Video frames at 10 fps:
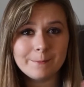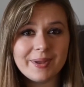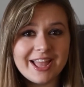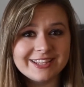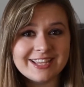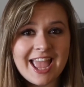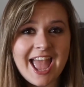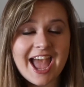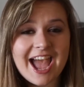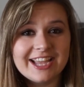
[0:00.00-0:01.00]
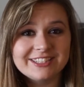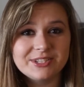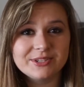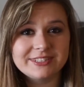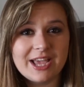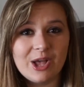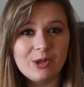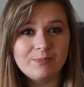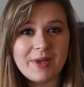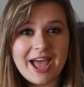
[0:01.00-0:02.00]
But as you can
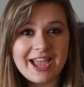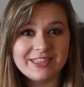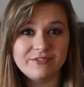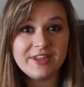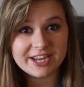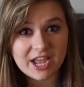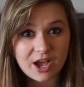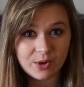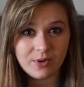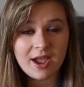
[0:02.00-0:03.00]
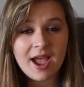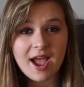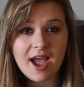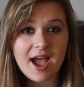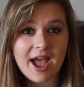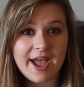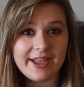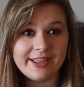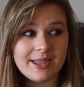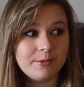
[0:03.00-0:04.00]
tell by the video,
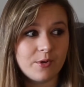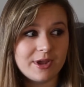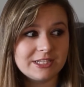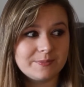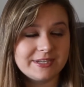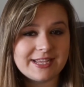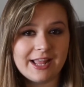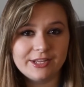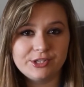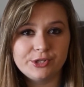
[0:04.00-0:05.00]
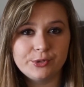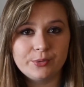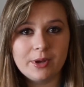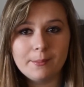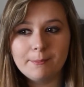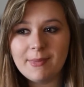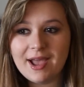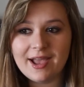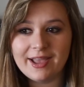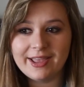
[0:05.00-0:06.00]
I am going to be telling you
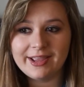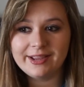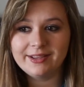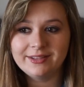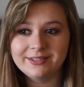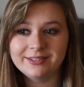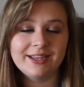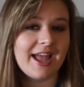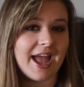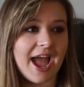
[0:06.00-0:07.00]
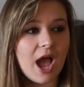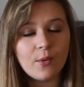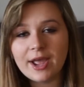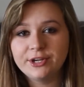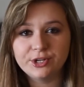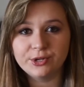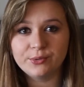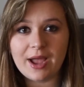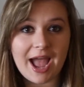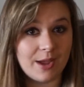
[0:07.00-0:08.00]
my how I knew
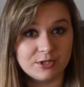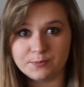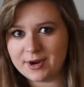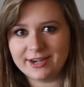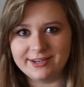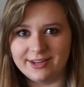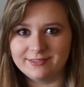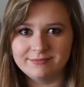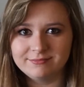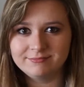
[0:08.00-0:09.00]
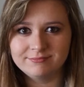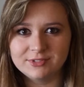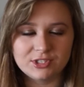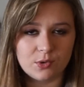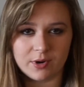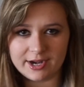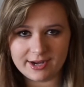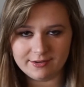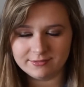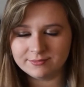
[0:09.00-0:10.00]
I was pregnant story.